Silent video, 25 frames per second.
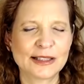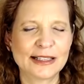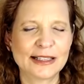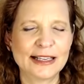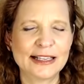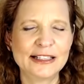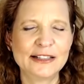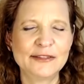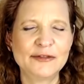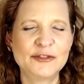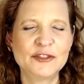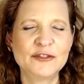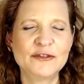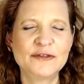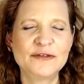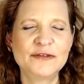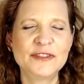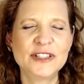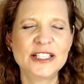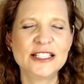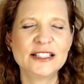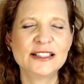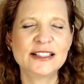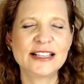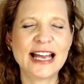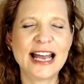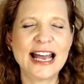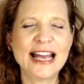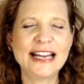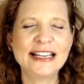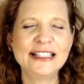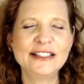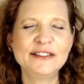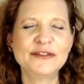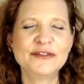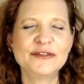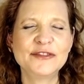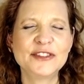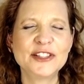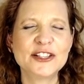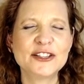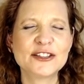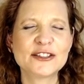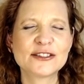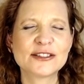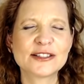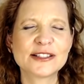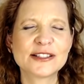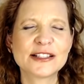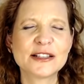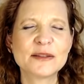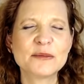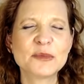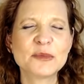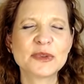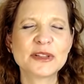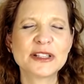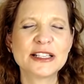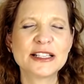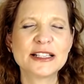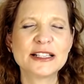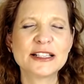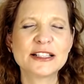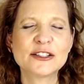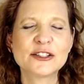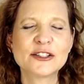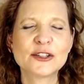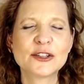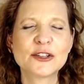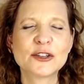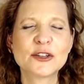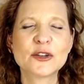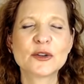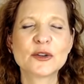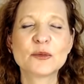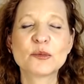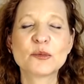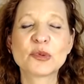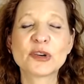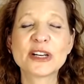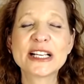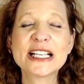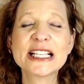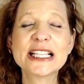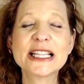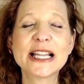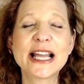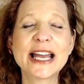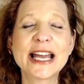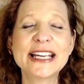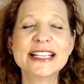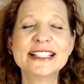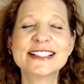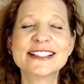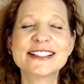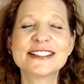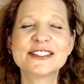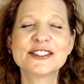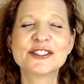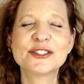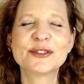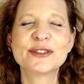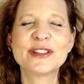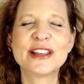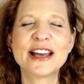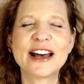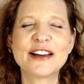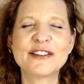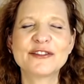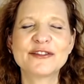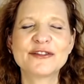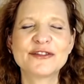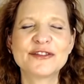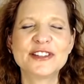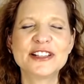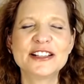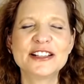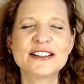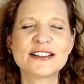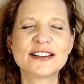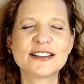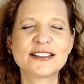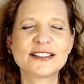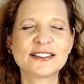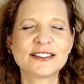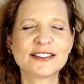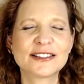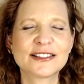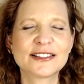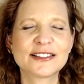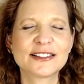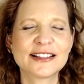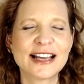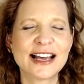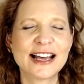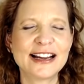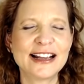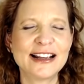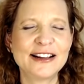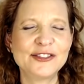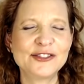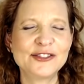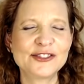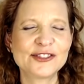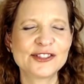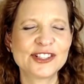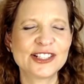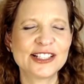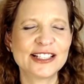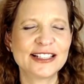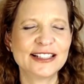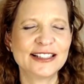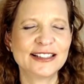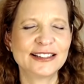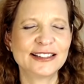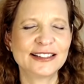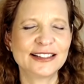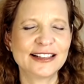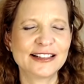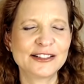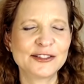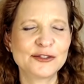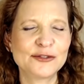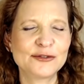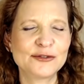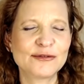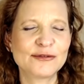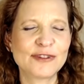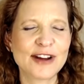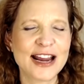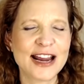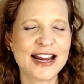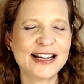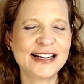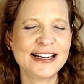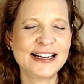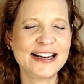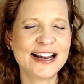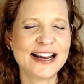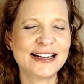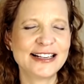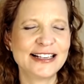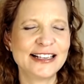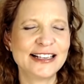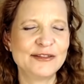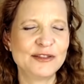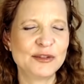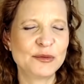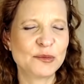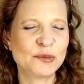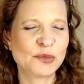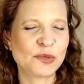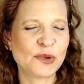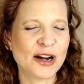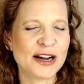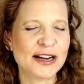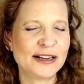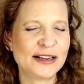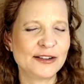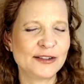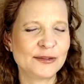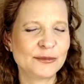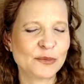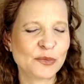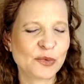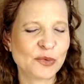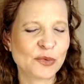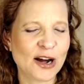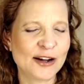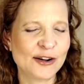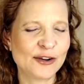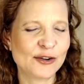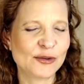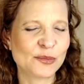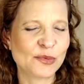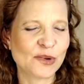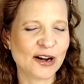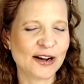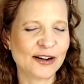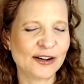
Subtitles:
And if you feel any fear, simply bring light to that fear, that energy, as you radiate even brighter, brighter.